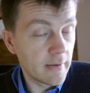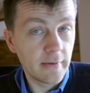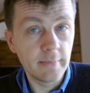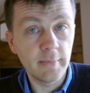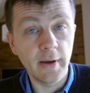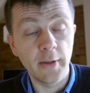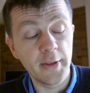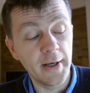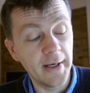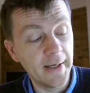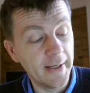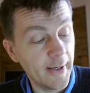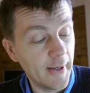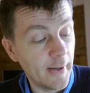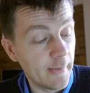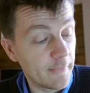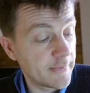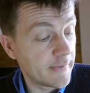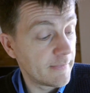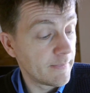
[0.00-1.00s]
Mother
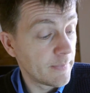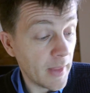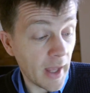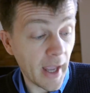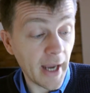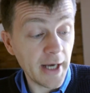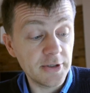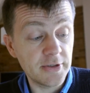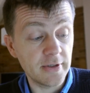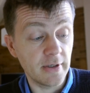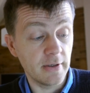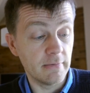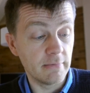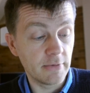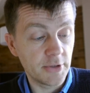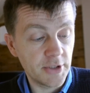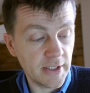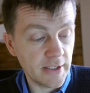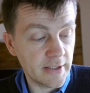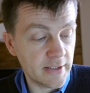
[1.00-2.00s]
laughed. "I don't,"
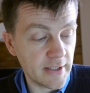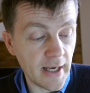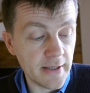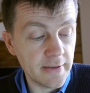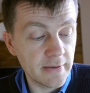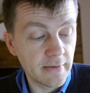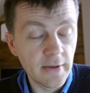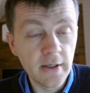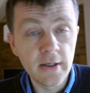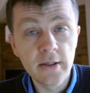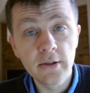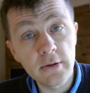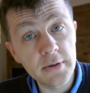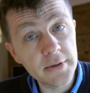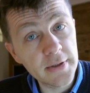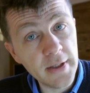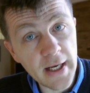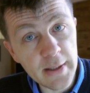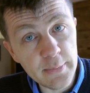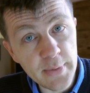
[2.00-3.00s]
she said. "Good
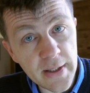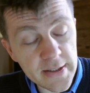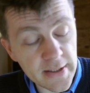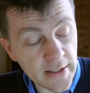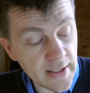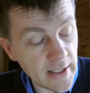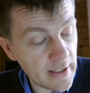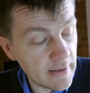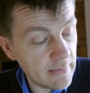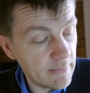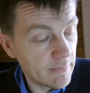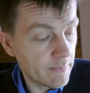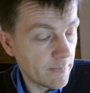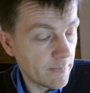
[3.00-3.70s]
night, Peterkin."